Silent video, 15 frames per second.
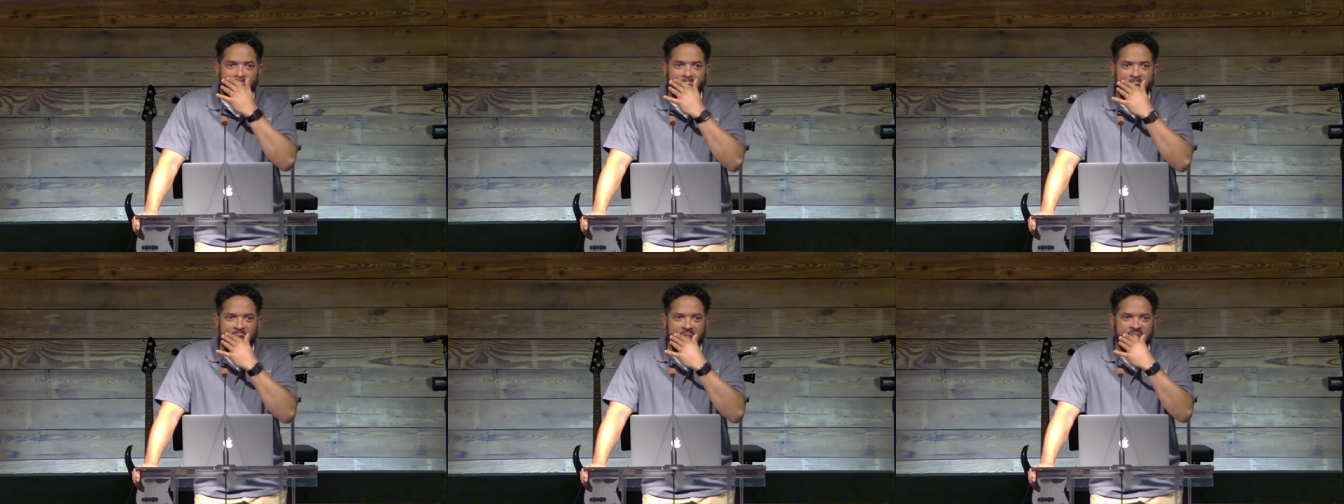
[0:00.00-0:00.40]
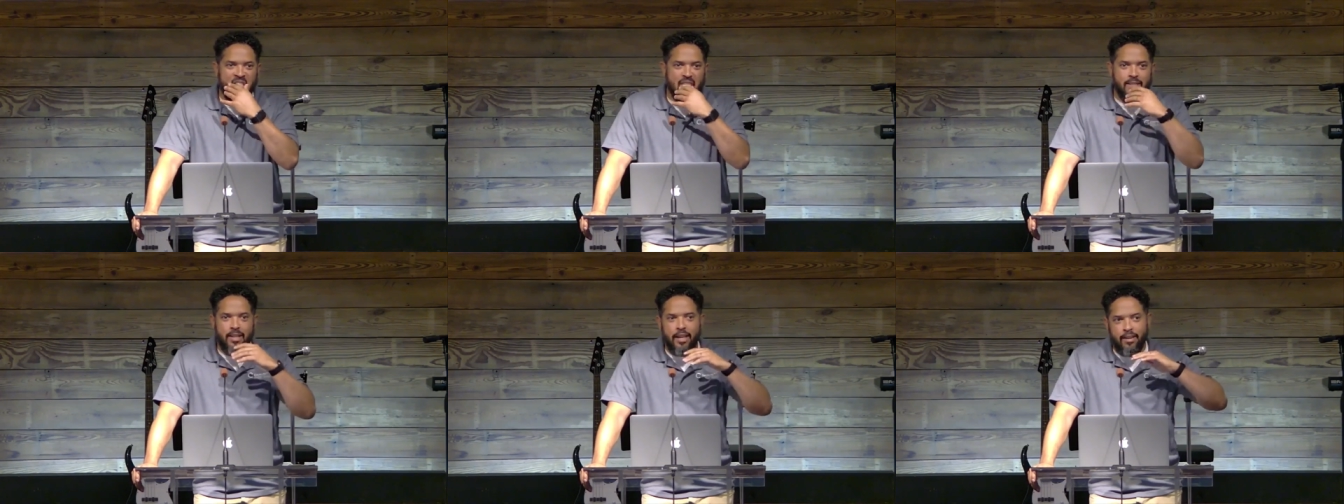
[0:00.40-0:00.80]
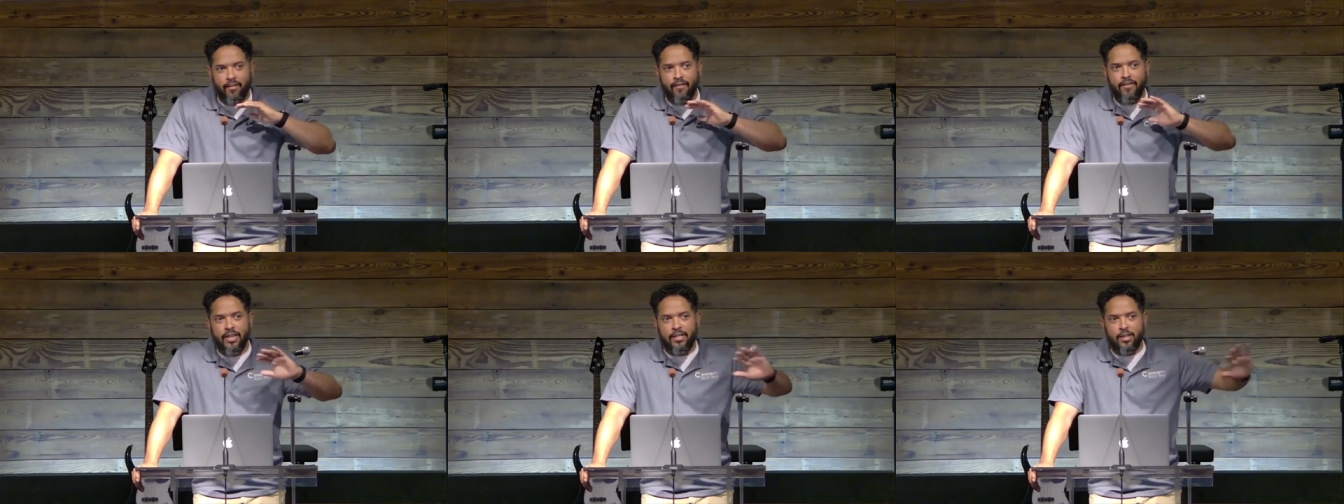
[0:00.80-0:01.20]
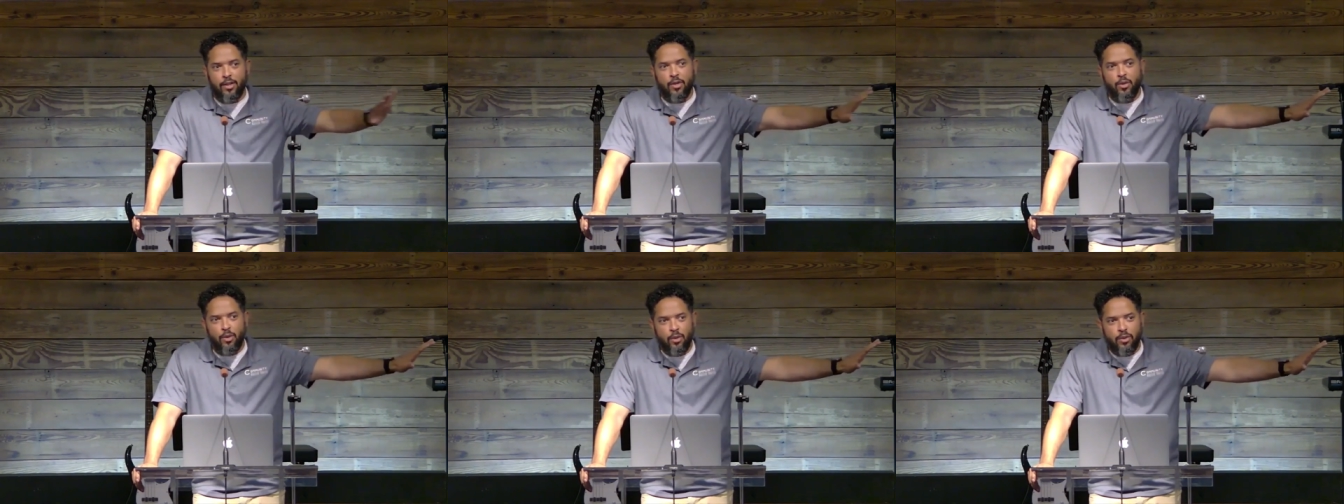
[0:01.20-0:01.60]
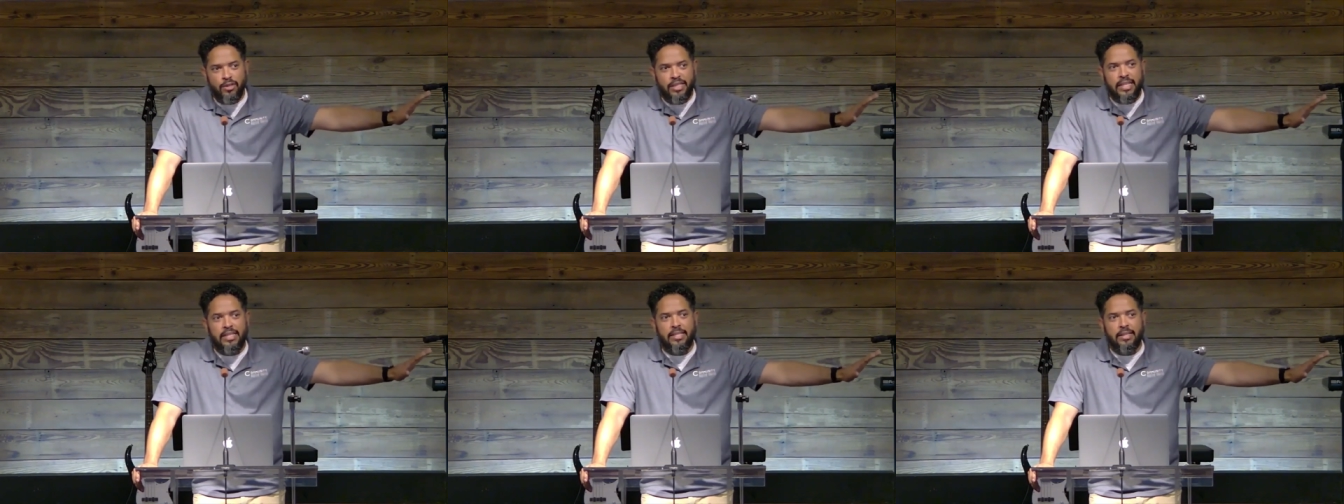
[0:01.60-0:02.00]
than just like physical
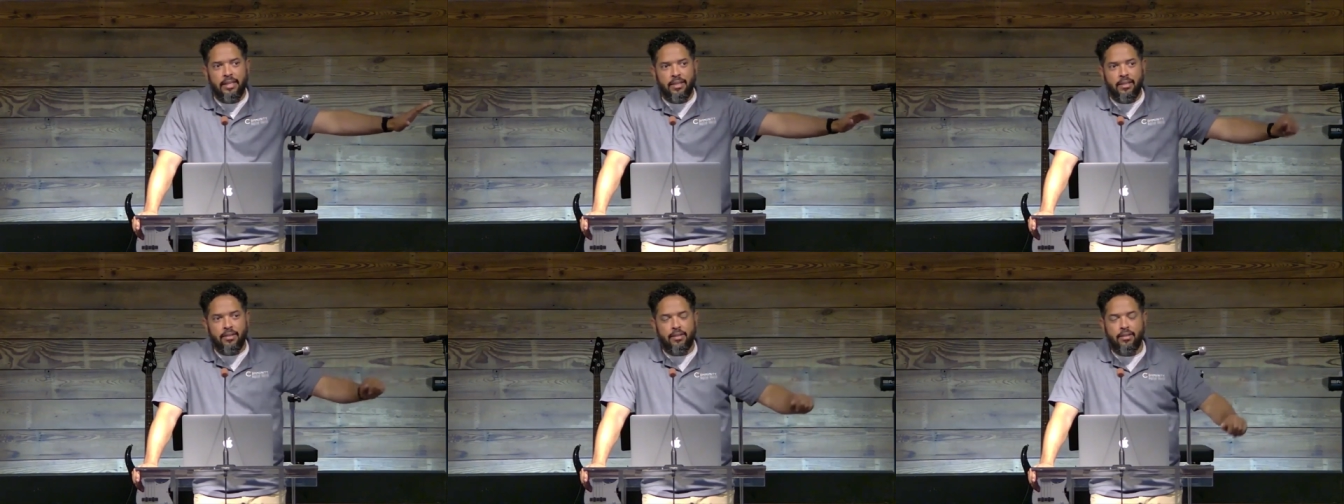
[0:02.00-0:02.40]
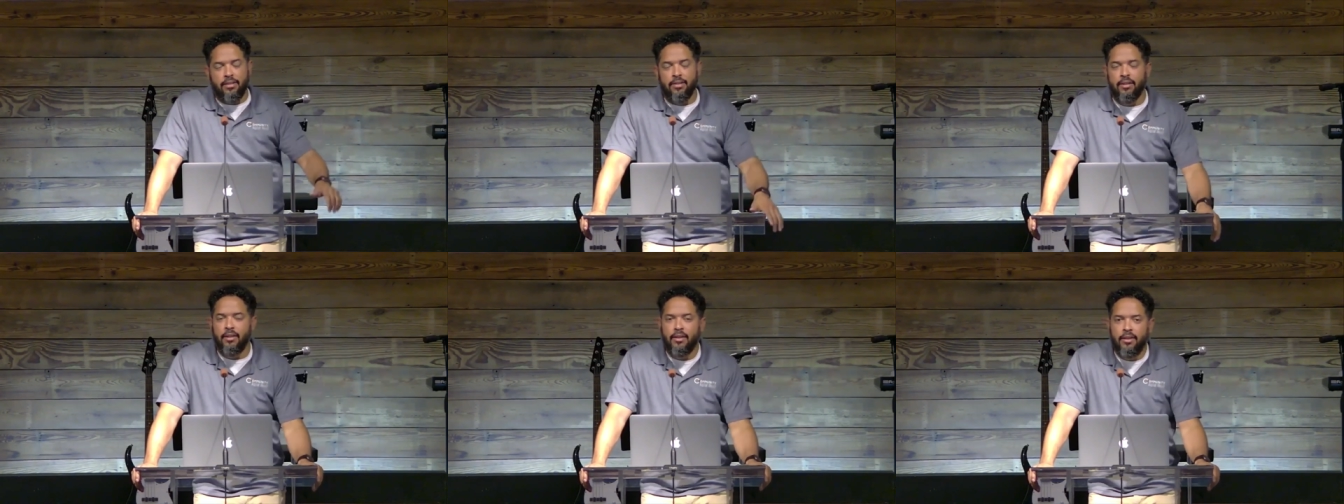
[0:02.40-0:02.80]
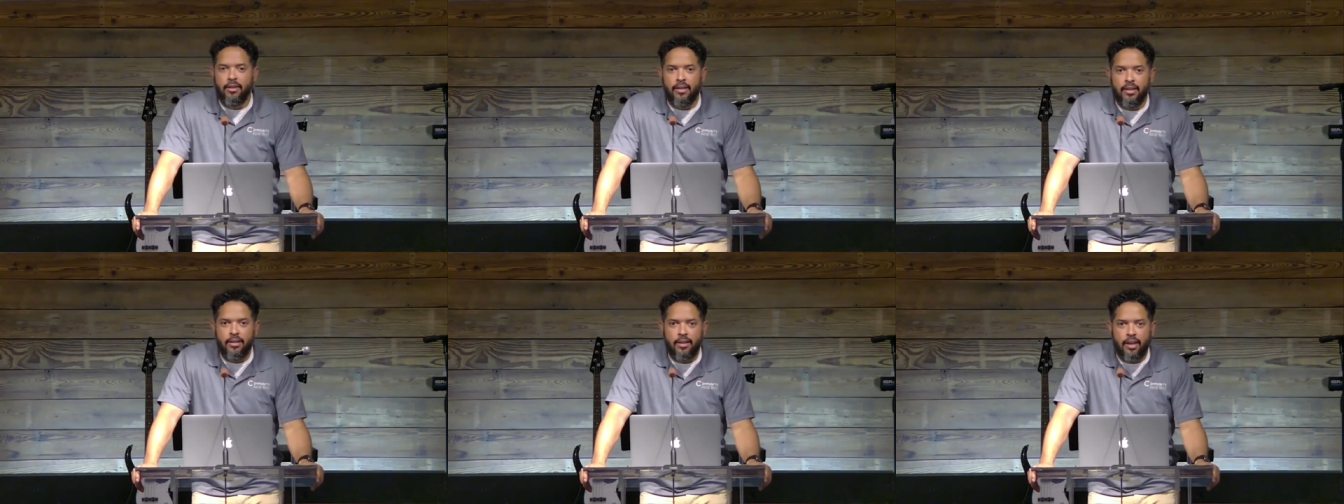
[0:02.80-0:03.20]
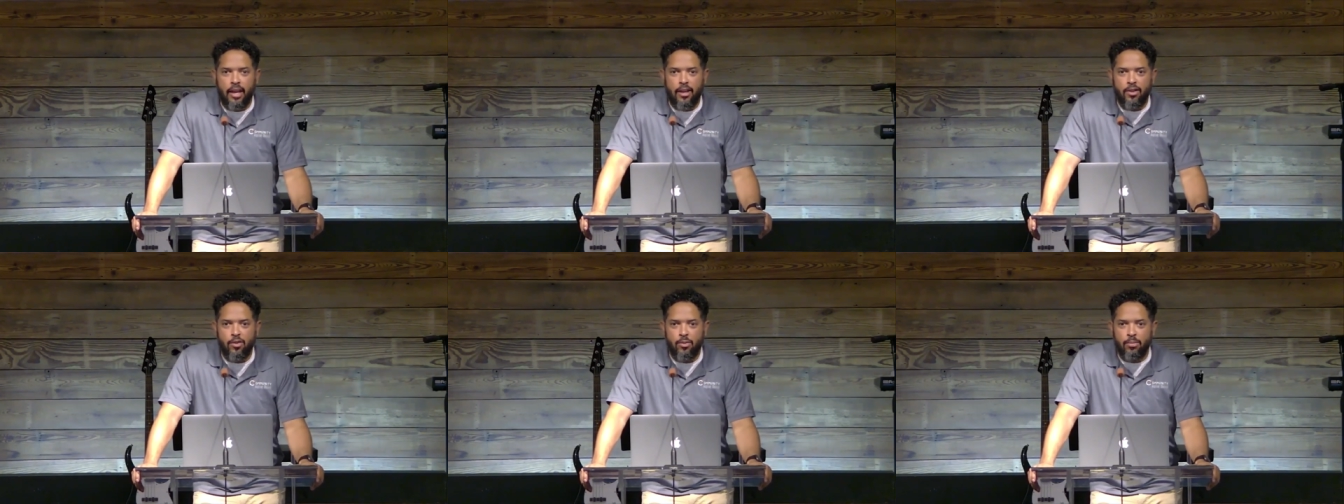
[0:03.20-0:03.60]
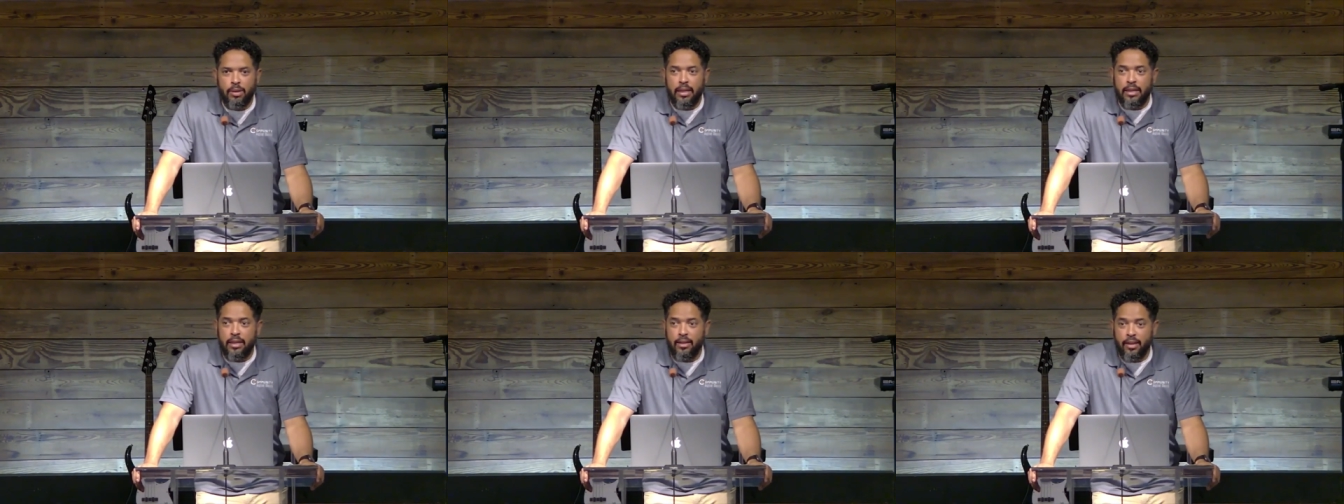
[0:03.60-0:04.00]
distance? Can you
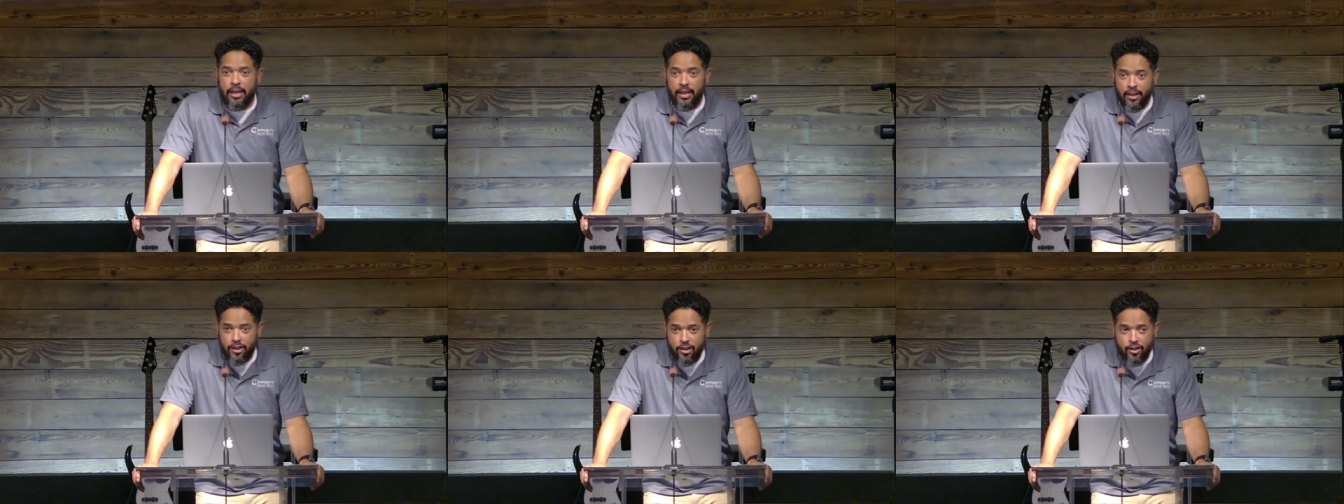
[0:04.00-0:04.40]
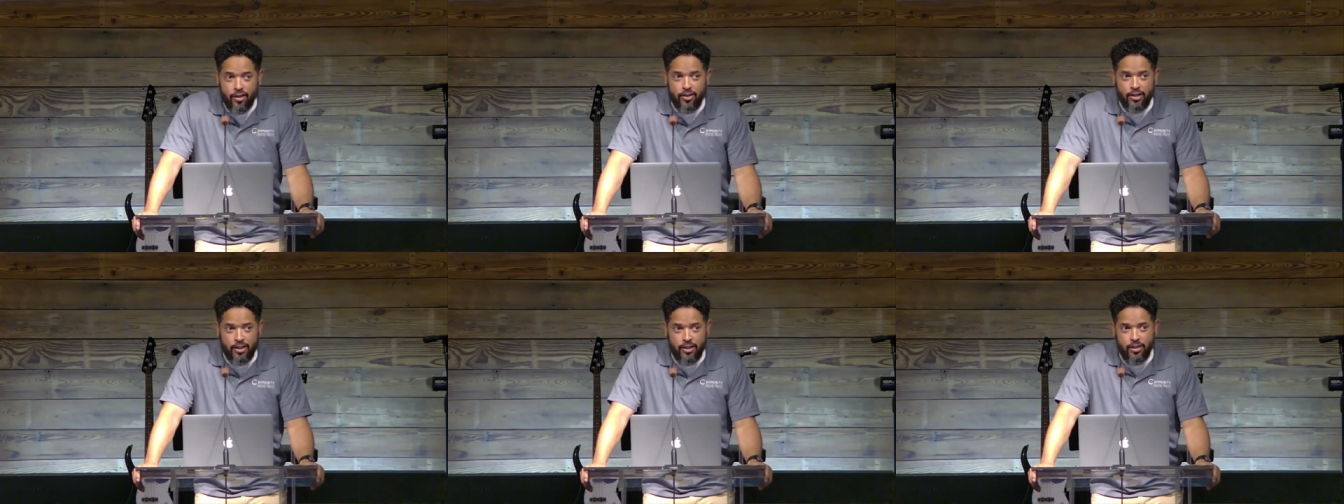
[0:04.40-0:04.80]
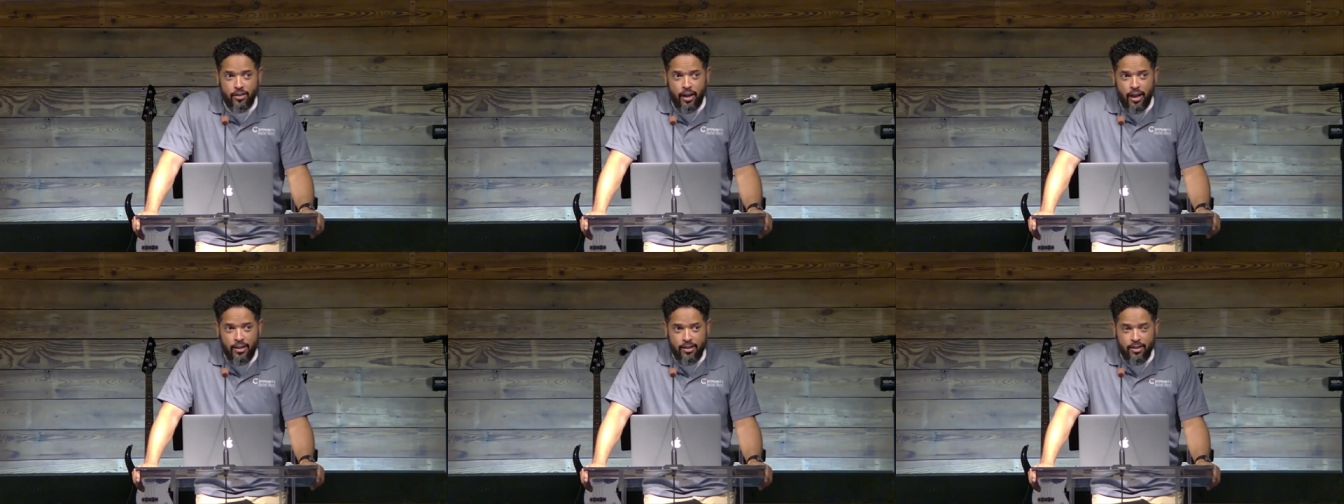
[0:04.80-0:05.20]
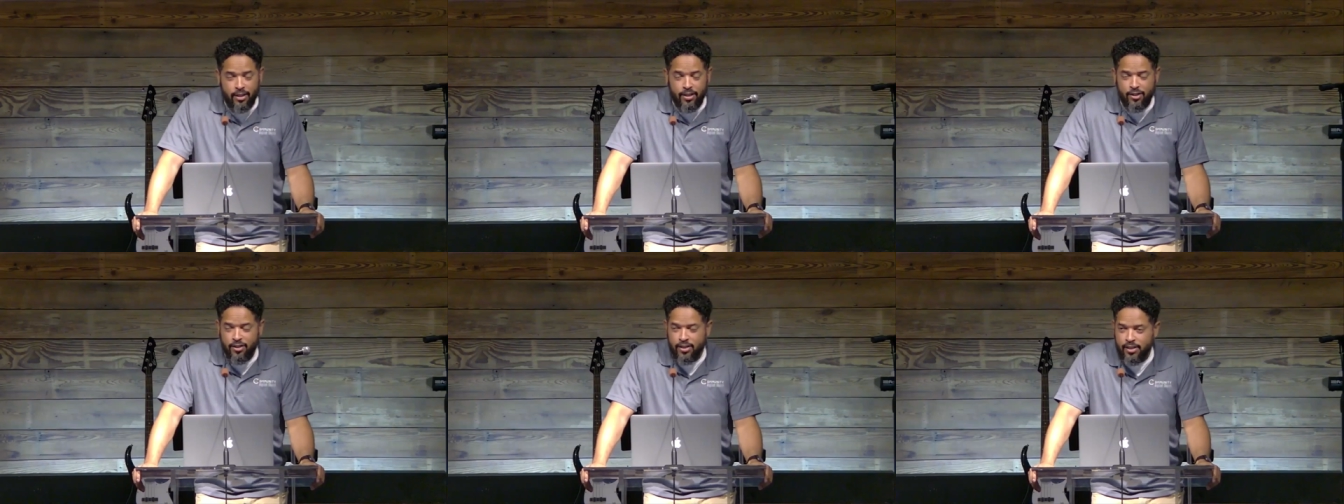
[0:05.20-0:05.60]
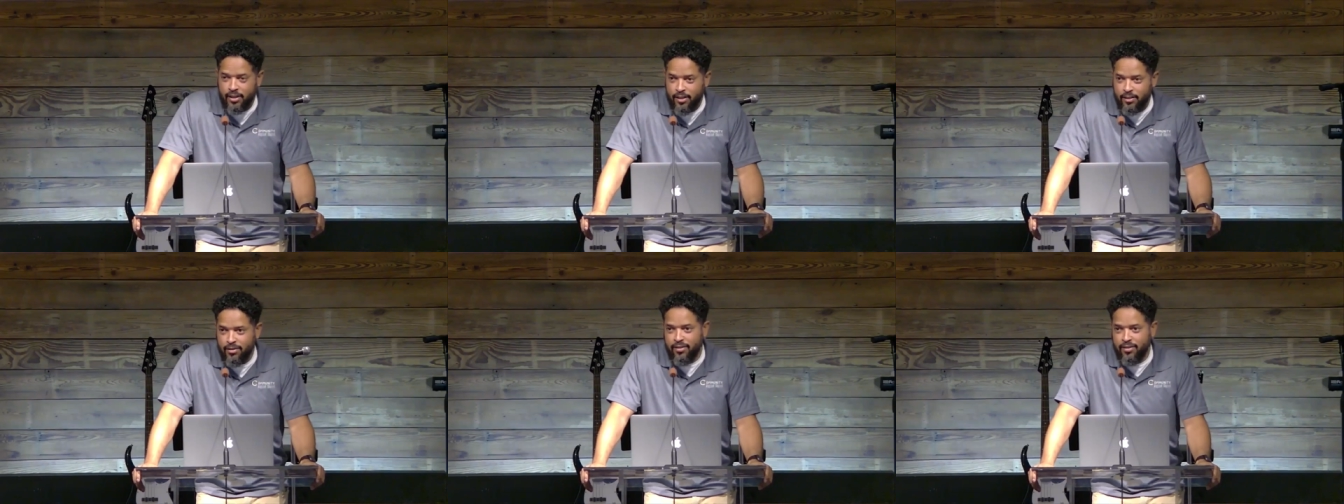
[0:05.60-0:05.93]
be in a church and still isolate yourself?